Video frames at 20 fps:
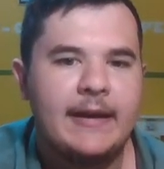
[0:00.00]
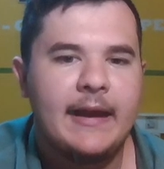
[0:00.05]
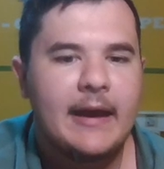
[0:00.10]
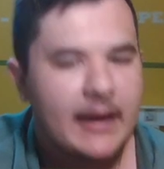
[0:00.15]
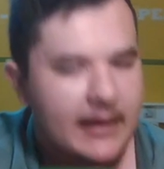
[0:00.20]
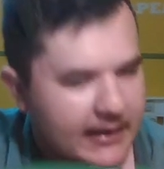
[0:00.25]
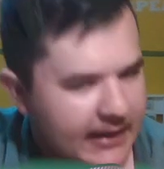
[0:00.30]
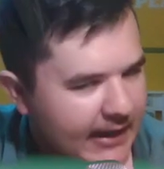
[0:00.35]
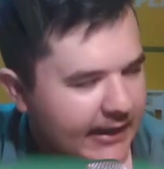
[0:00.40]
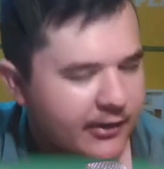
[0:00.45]

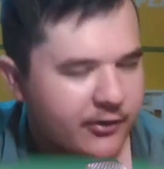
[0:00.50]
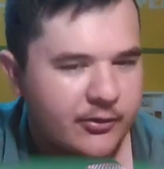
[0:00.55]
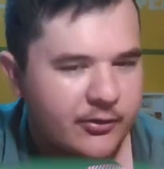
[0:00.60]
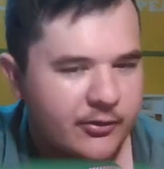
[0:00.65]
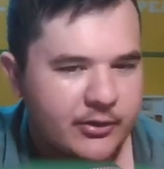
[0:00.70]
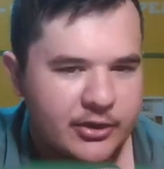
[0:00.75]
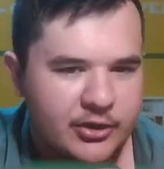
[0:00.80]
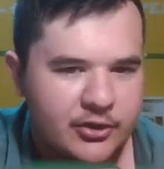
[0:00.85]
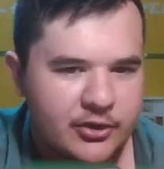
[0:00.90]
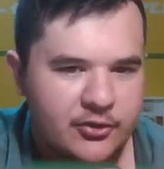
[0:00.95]
And now you're in
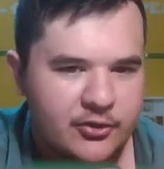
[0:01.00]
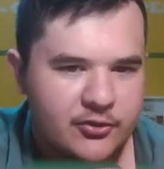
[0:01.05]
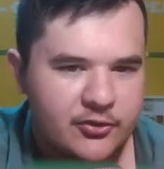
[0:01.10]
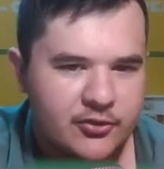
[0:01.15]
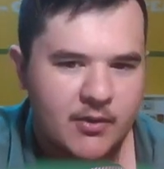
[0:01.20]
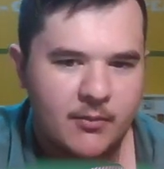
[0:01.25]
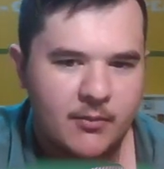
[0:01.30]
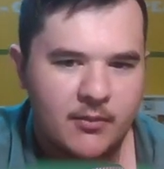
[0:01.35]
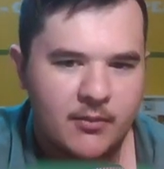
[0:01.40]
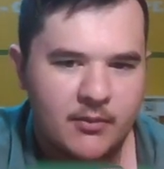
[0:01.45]
huge
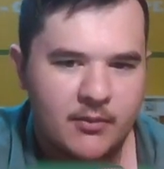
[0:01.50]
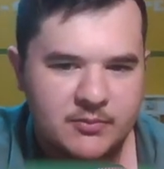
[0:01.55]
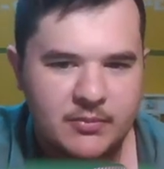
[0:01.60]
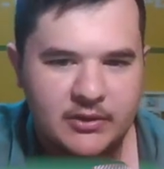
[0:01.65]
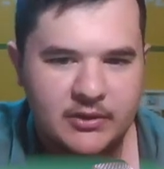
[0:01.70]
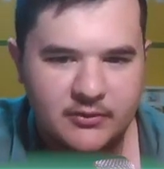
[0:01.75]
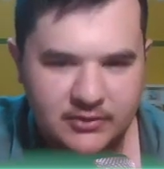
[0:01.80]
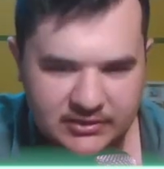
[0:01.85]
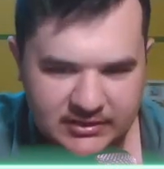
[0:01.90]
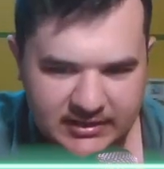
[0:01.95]
problems,
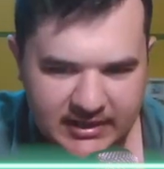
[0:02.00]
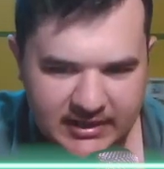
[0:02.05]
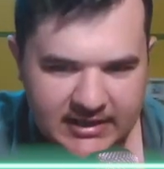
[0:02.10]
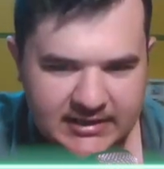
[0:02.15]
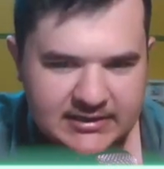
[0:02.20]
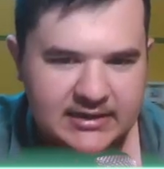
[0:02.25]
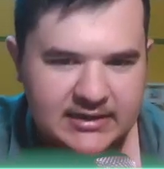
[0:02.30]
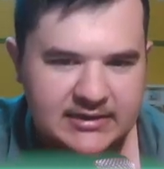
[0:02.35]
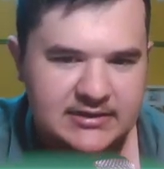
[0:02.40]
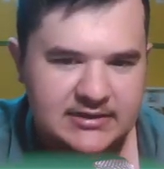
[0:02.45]
because yes, there's
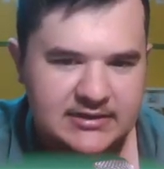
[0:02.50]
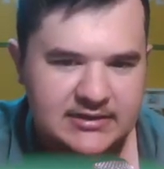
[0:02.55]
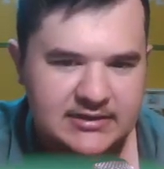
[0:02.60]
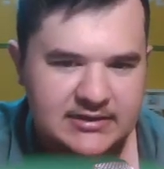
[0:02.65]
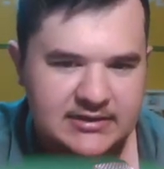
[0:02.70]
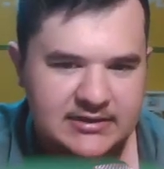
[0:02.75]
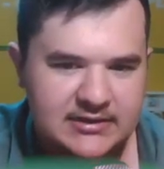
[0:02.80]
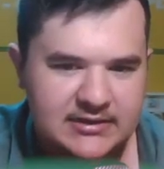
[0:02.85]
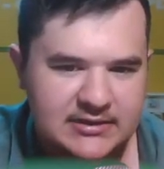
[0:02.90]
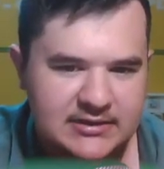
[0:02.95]
this
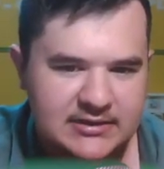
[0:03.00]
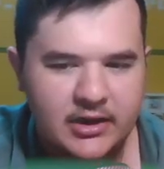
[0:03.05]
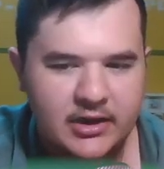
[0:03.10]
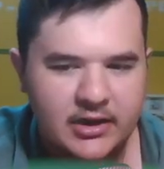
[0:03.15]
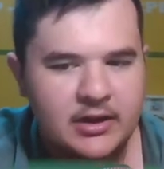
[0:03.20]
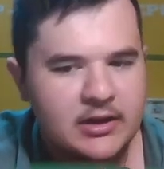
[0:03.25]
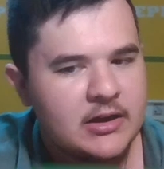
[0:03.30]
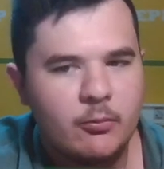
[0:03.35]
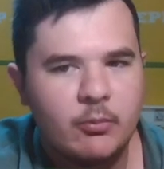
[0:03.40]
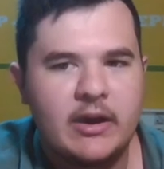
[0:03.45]
check,
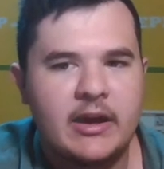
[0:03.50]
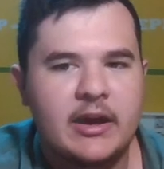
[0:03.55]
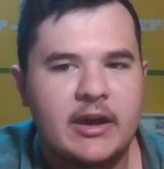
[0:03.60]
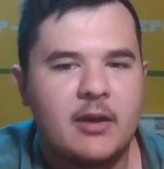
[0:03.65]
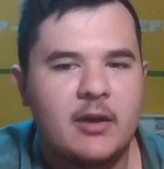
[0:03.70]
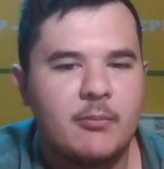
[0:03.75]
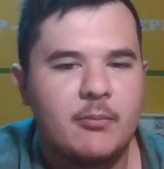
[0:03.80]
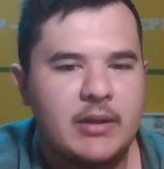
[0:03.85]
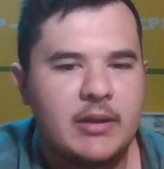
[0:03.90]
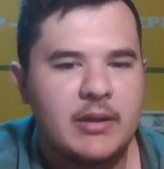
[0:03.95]
but I can play
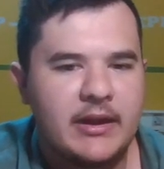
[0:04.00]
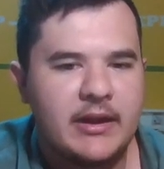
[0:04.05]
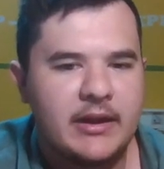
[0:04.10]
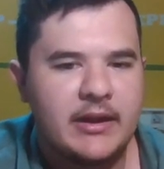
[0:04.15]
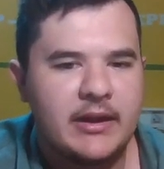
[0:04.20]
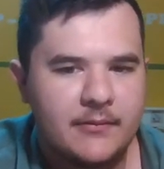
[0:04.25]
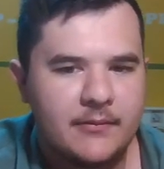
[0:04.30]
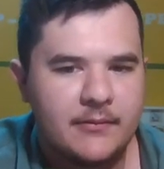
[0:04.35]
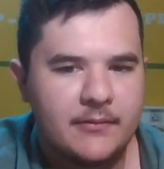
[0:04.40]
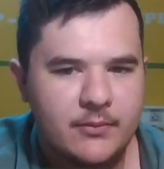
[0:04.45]
king
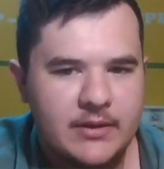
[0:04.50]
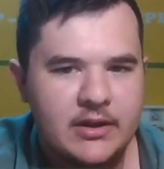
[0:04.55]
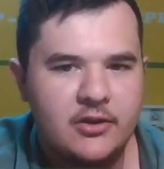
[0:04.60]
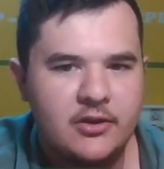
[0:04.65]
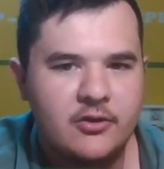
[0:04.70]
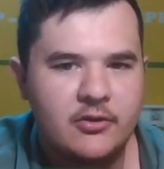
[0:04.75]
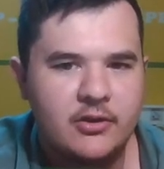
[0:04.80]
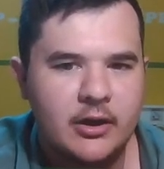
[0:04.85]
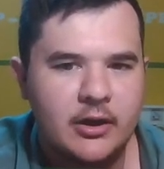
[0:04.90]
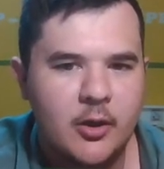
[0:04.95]
f3, you can go
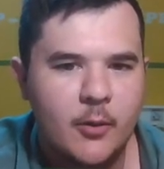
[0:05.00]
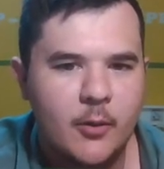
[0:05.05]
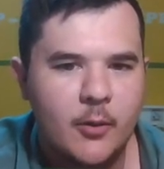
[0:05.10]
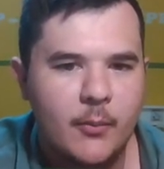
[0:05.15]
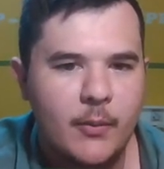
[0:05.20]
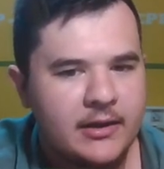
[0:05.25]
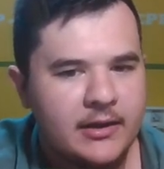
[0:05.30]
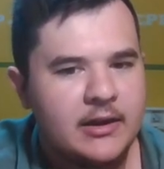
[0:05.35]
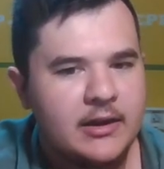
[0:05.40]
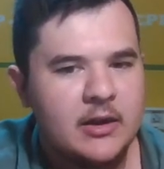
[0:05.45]
back,
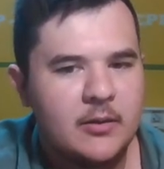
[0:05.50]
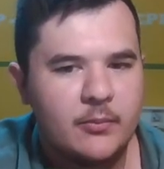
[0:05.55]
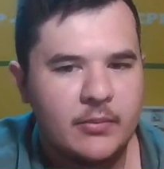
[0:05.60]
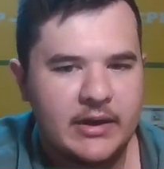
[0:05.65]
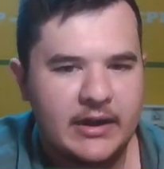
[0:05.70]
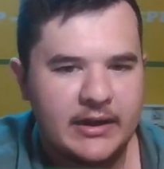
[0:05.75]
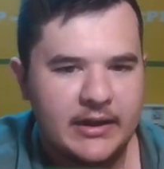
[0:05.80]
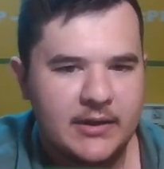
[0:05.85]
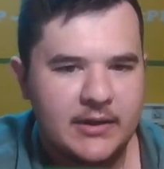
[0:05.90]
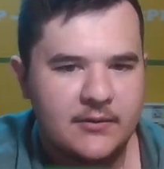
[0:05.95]
but I
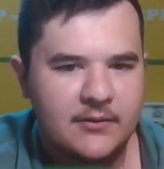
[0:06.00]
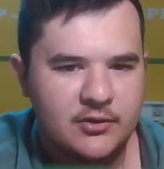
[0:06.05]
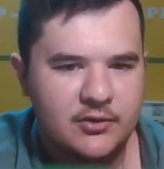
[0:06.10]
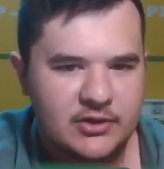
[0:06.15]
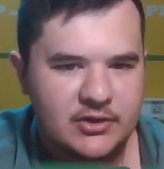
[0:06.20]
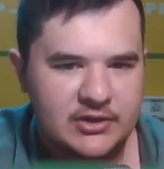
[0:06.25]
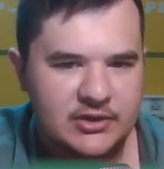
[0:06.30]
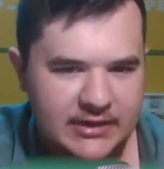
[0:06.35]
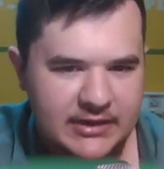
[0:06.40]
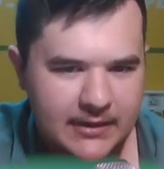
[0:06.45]
give you
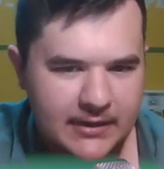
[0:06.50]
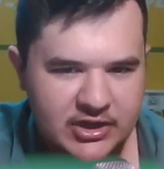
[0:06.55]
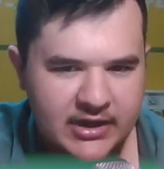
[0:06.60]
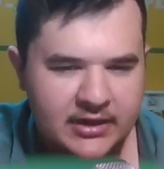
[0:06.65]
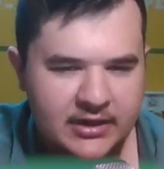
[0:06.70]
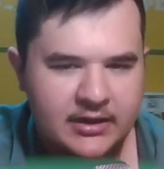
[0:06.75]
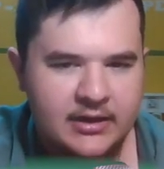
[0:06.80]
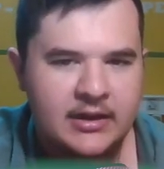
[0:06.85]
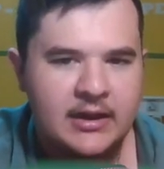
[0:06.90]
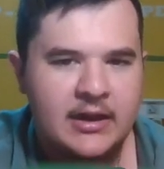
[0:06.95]
discovered check,
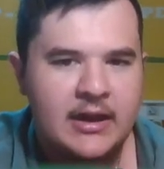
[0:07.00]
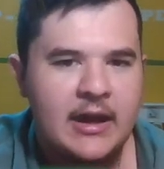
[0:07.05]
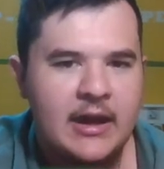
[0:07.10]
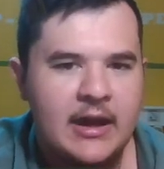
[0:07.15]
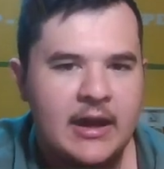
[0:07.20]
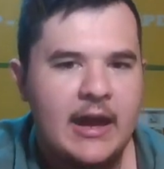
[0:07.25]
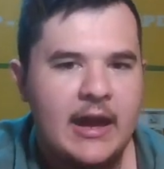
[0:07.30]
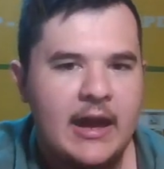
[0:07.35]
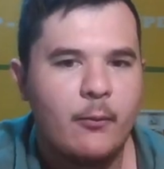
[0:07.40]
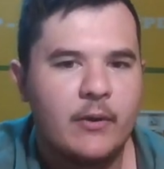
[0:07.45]
and
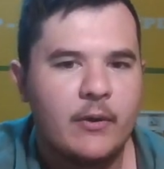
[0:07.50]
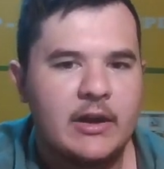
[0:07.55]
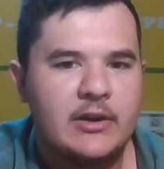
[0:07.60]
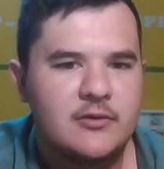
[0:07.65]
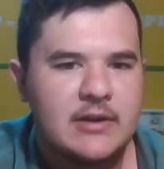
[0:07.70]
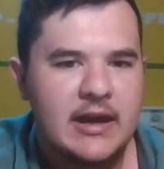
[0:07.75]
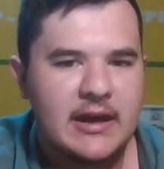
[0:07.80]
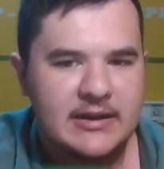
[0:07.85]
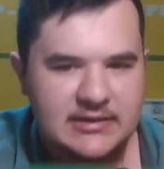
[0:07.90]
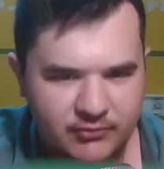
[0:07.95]
what I do now
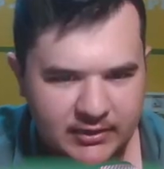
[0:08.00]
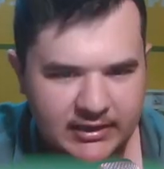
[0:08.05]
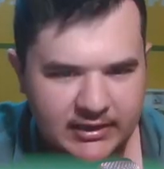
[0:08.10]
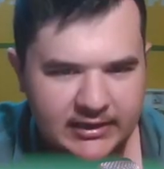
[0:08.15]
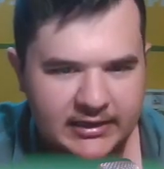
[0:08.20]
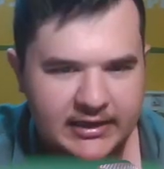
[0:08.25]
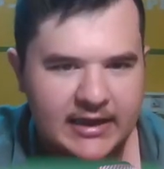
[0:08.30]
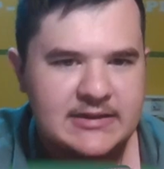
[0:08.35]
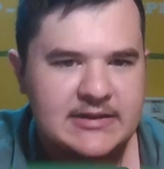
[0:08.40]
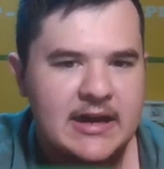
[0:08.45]
is really
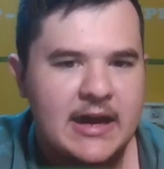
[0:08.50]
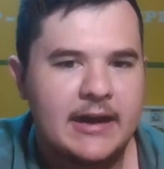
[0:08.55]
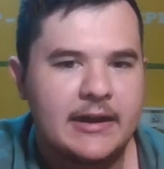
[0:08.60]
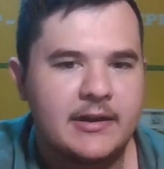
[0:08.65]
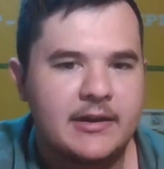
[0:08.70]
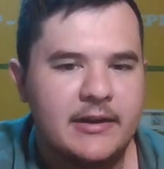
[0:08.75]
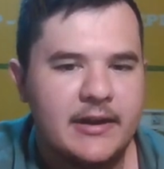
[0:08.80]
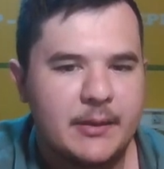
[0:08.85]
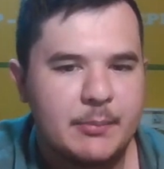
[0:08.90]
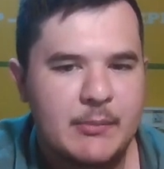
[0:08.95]
nice. I
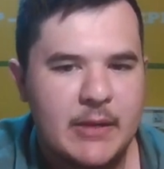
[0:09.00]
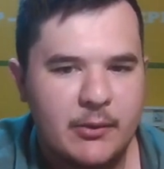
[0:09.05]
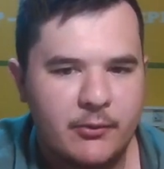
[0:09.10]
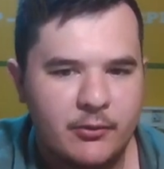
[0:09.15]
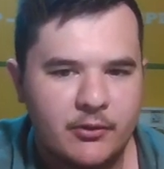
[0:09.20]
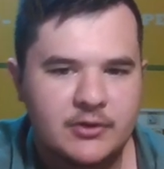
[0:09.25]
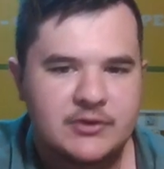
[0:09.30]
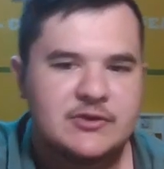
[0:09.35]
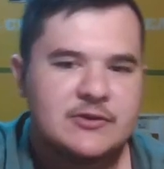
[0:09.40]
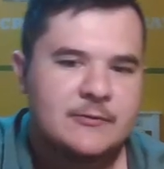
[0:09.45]
connect my
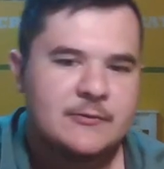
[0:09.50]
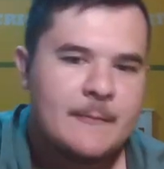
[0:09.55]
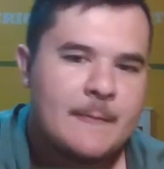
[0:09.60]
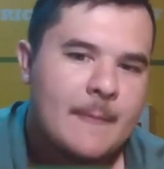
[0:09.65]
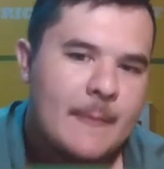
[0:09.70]
rooks.